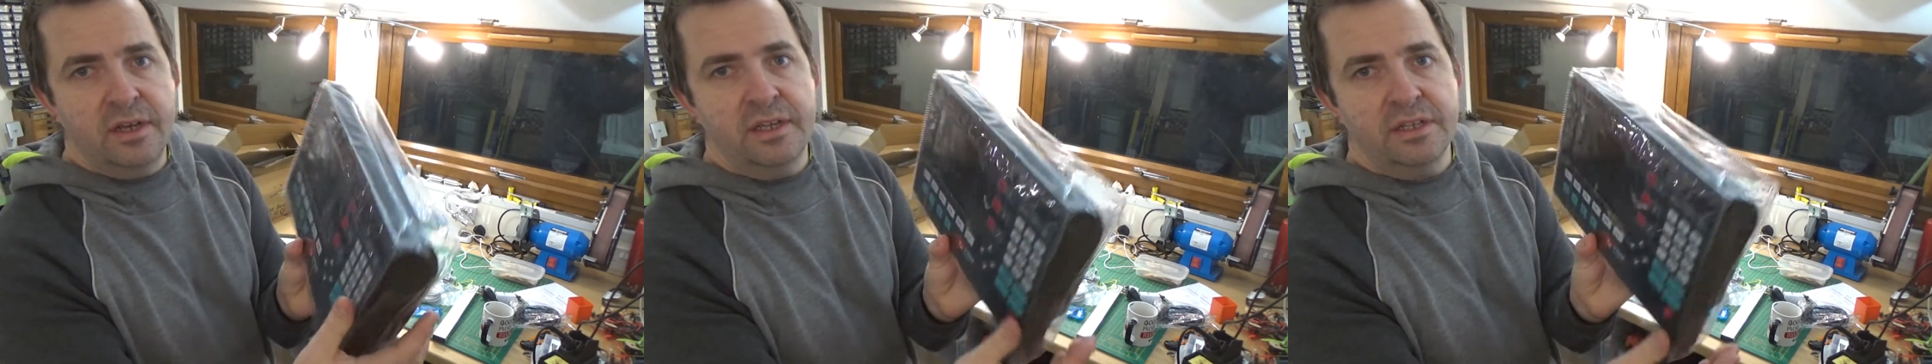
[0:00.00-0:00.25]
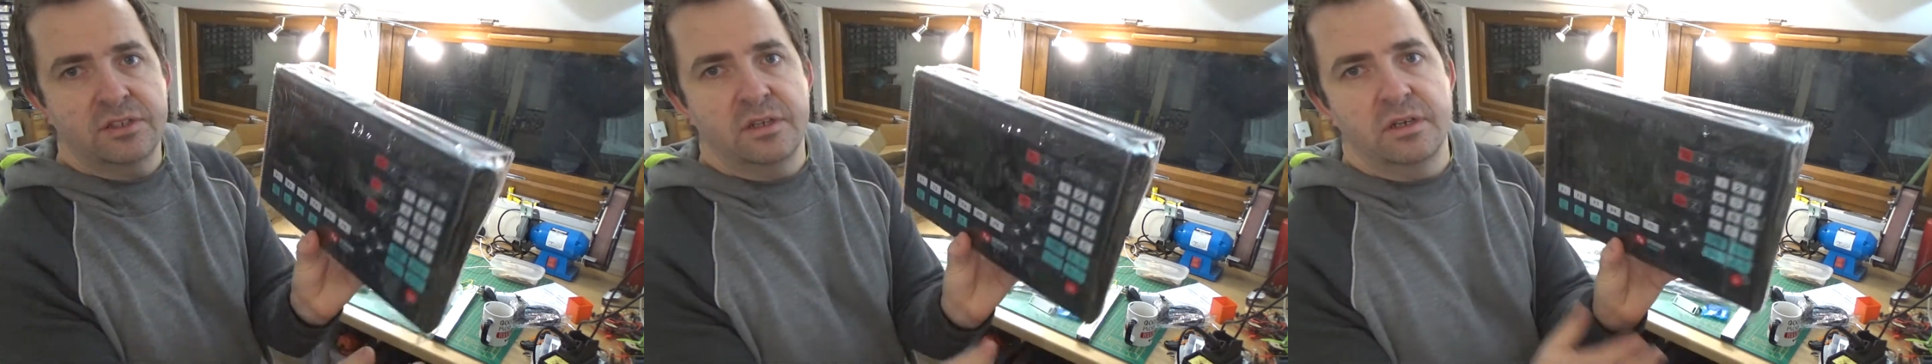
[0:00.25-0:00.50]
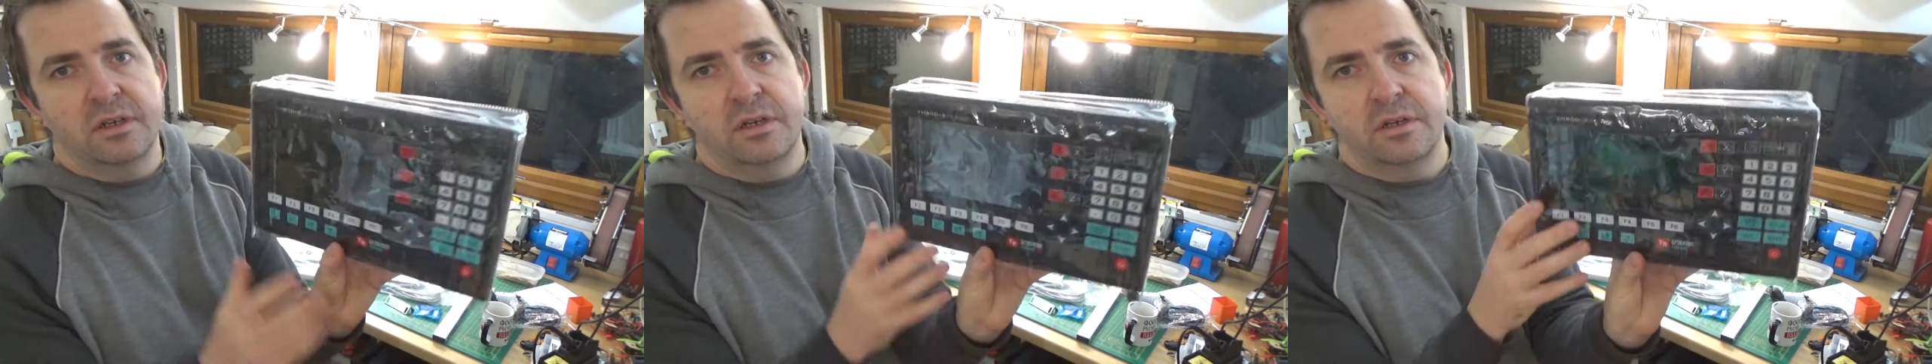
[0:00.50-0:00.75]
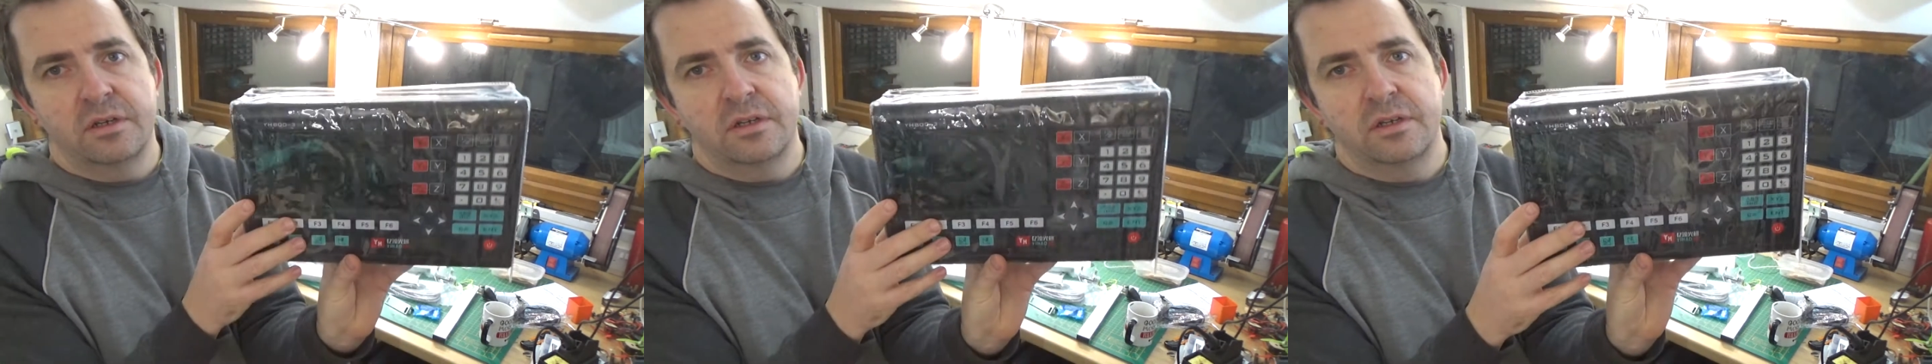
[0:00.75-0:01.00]
that's the,
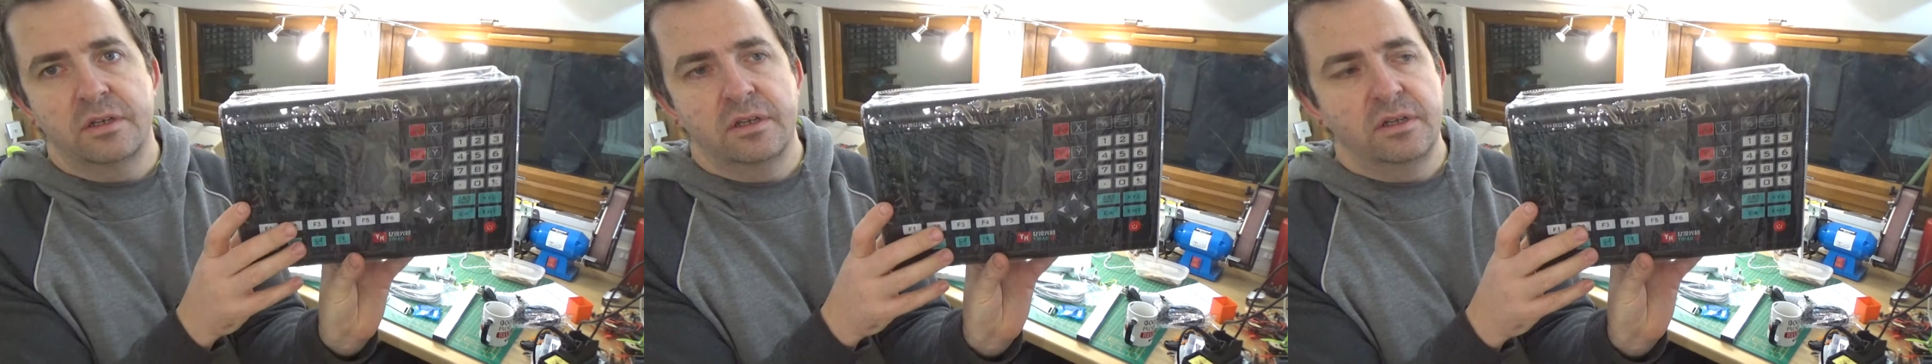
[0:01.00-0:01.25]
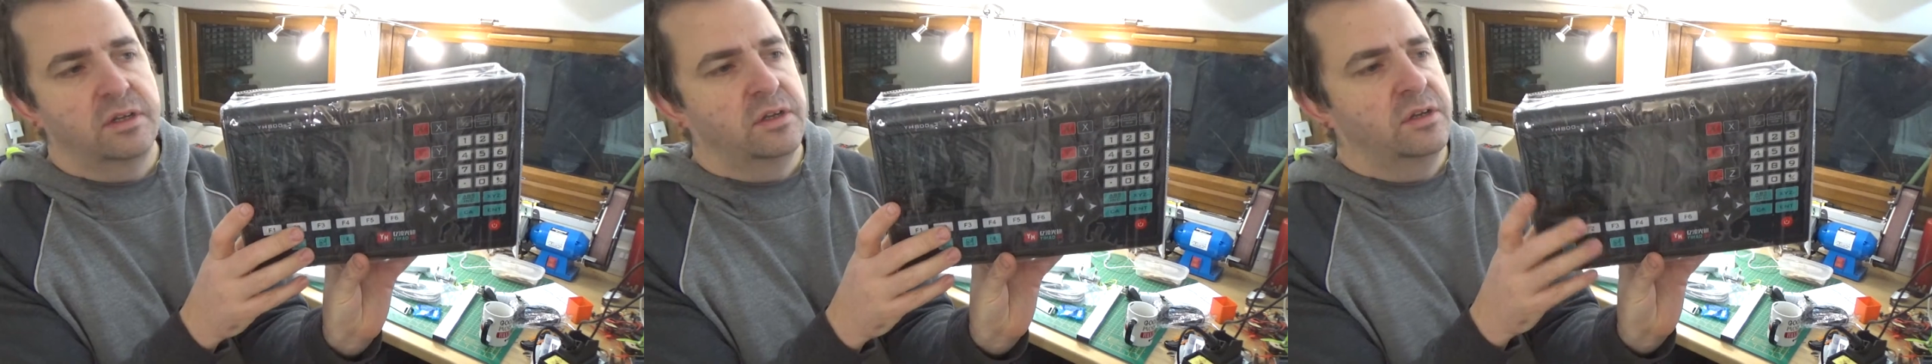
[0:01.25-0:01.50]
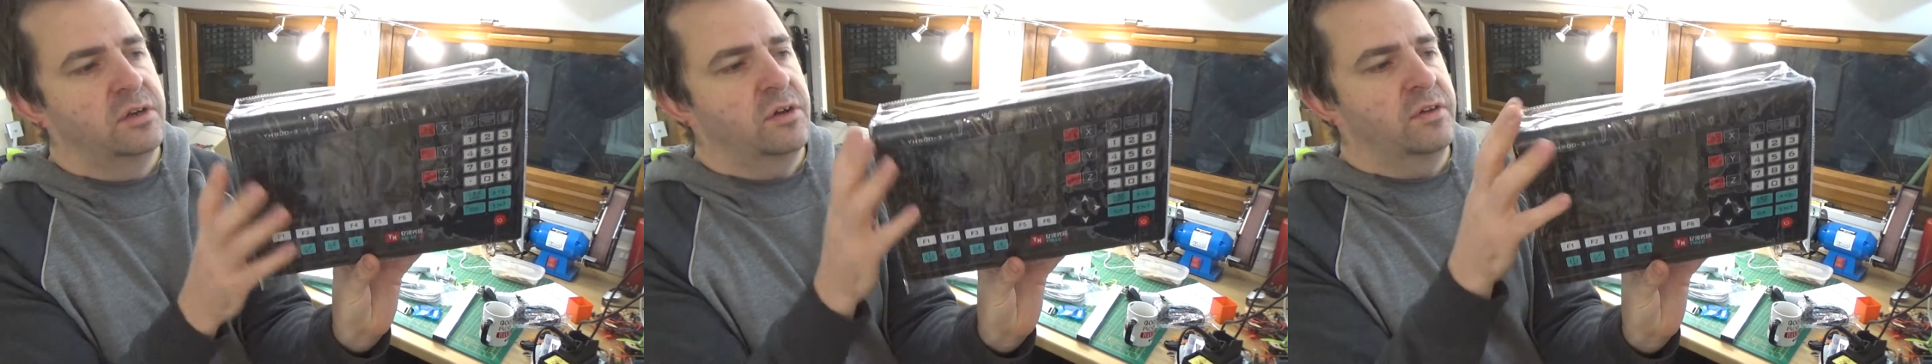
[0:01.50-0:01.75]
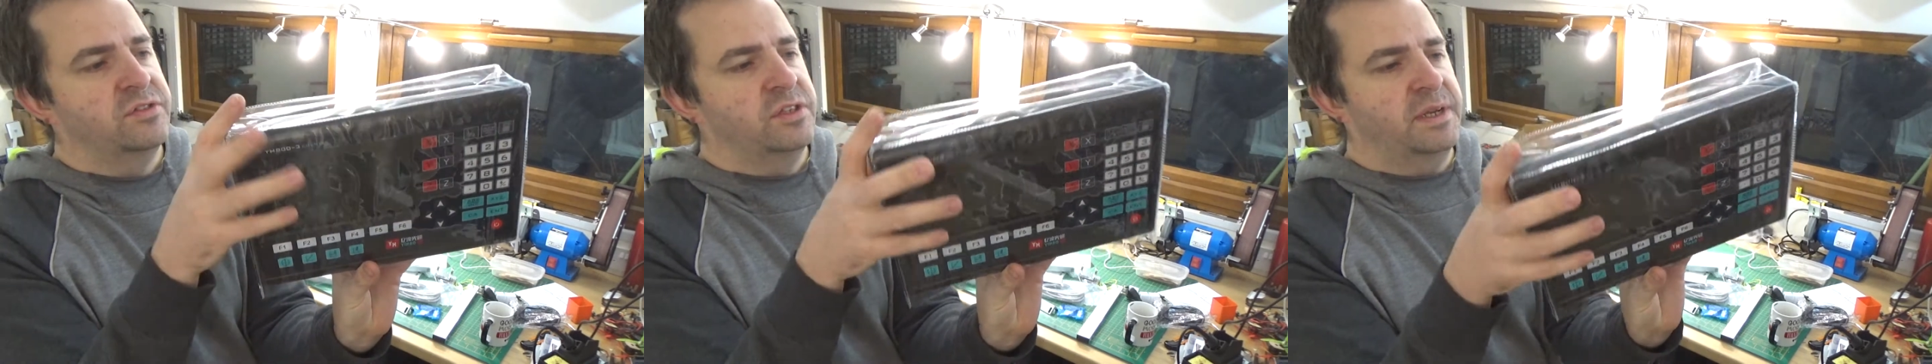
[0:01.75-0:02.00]

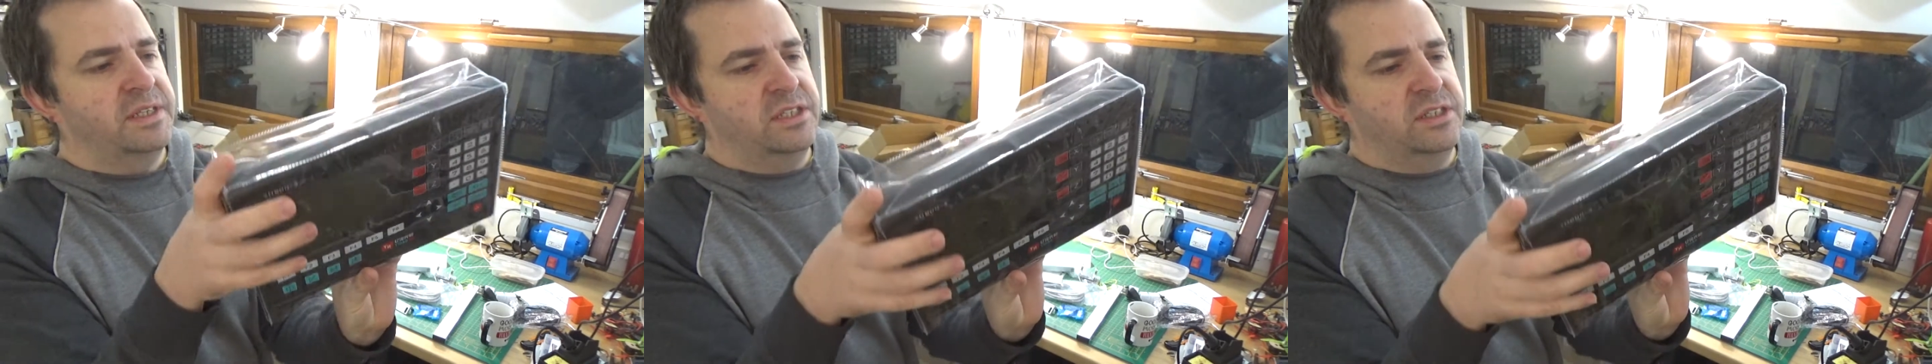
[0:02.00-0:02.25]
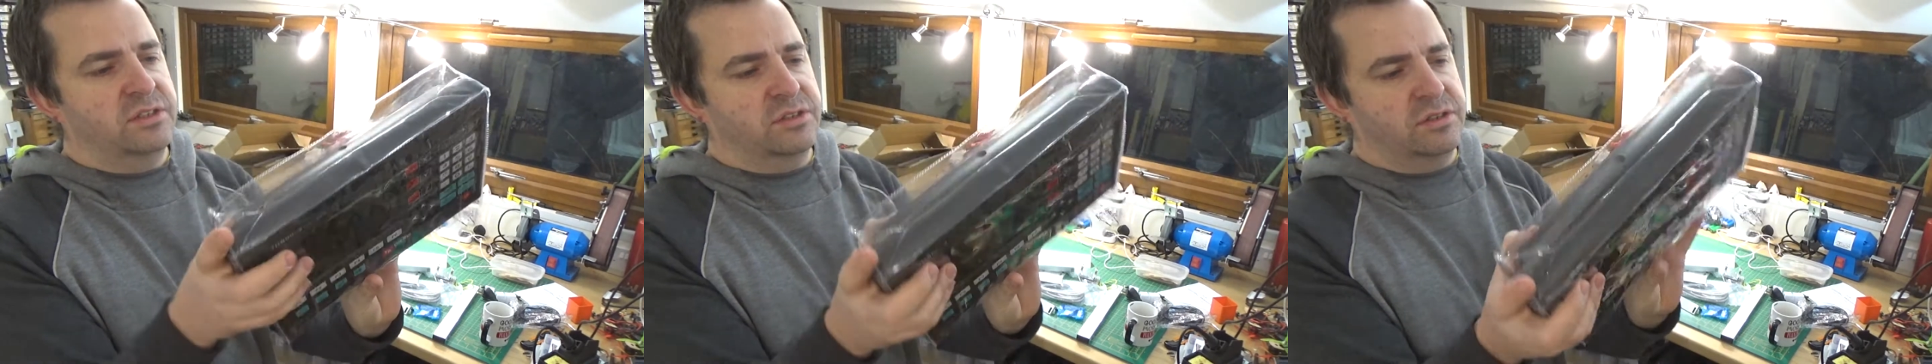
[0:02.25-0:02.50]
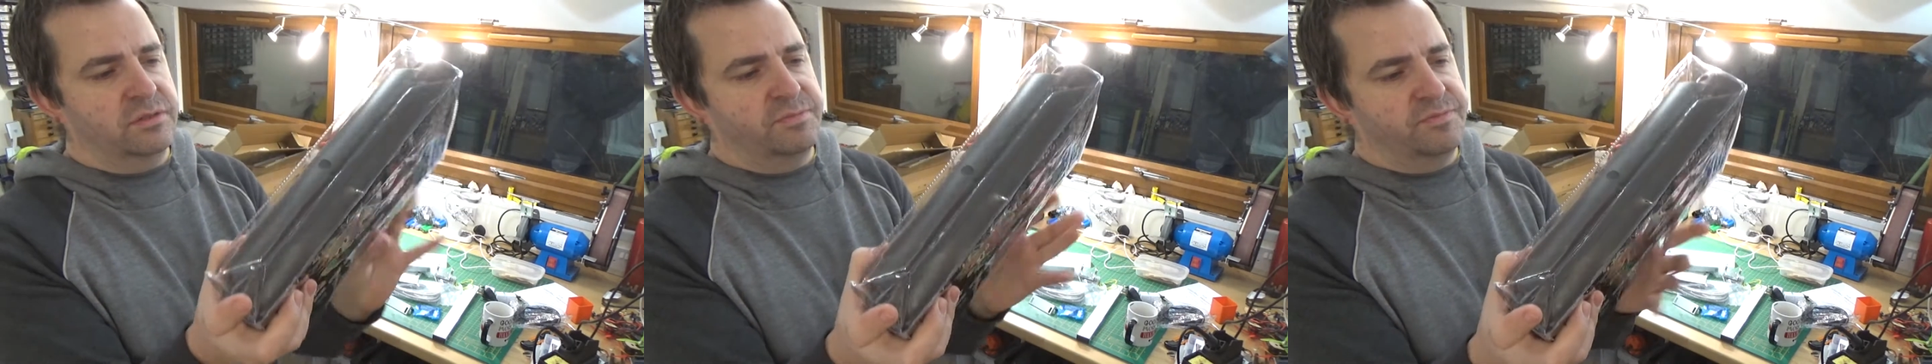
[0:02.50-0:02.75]
obviously basically it's just